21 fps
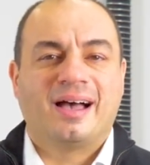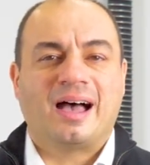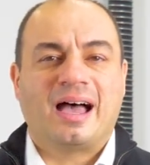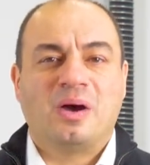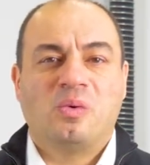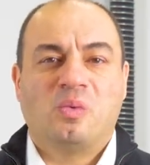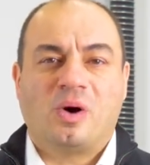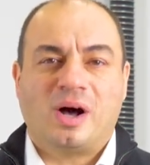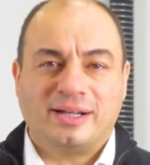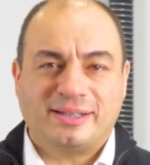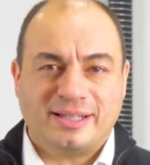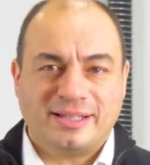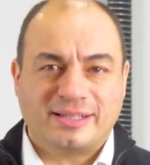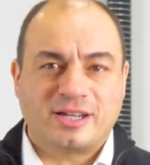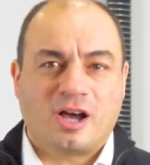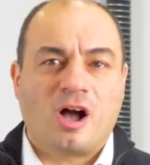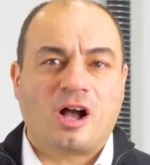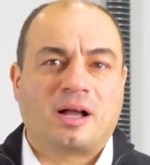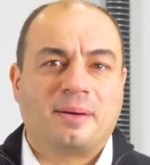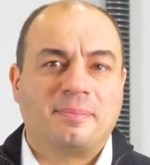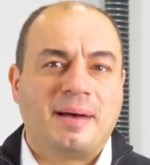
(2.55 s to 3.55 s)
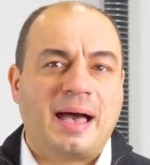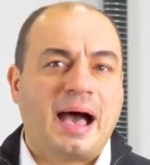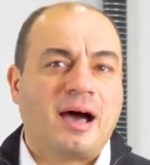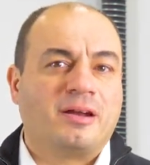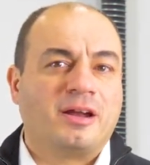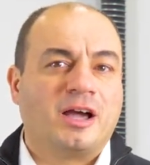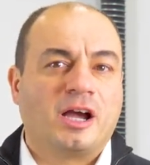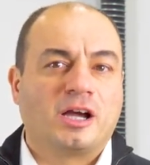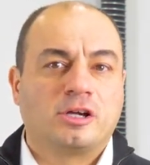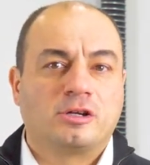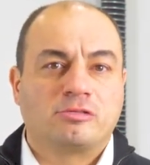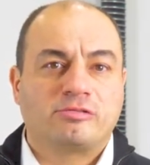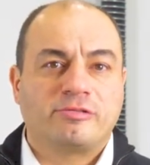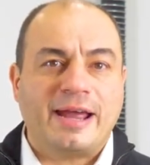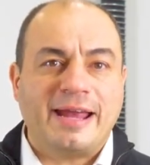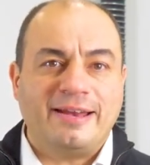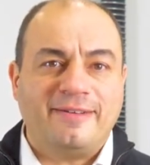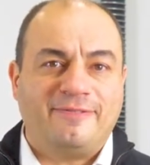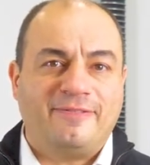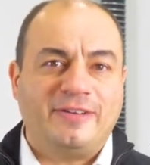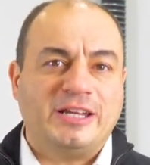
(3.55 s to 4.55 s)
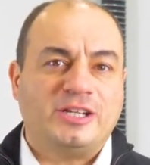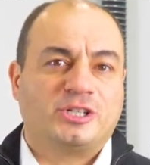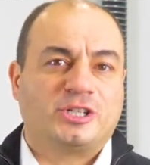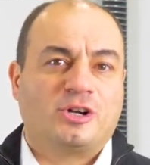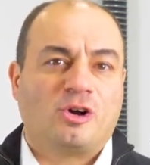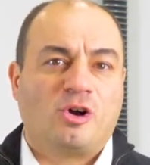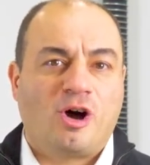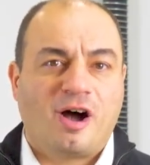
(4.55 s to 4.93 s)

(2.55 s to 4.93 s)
I want to talk about a great feature